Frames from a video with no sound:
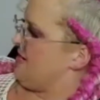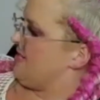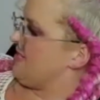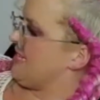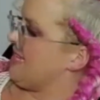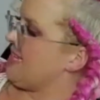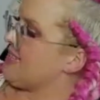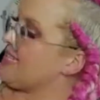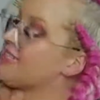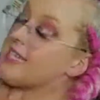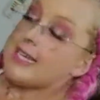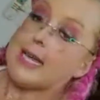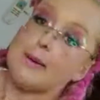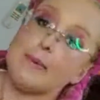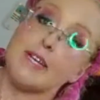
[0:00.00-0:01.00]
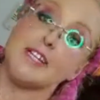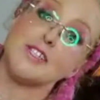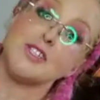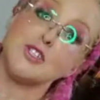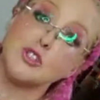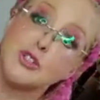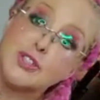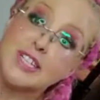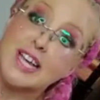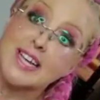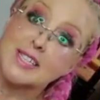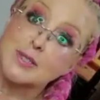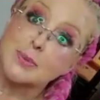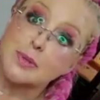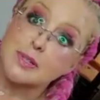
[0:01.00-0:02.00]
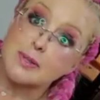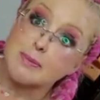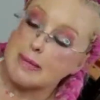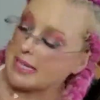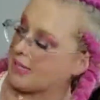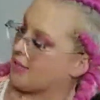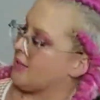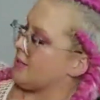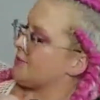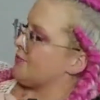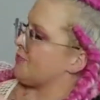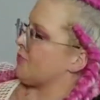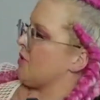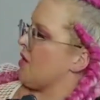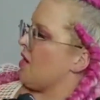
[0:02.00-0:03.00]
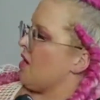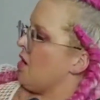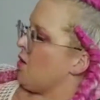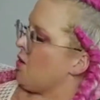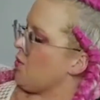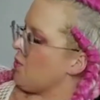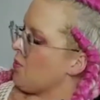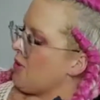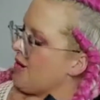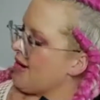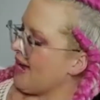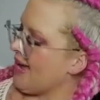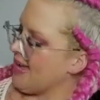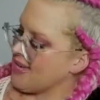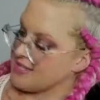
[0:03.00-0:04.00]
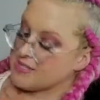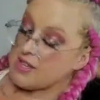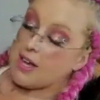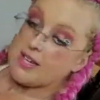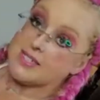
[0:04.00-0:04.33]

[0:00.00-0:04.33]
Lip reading: See, this can come in a suitcase with me, whereas I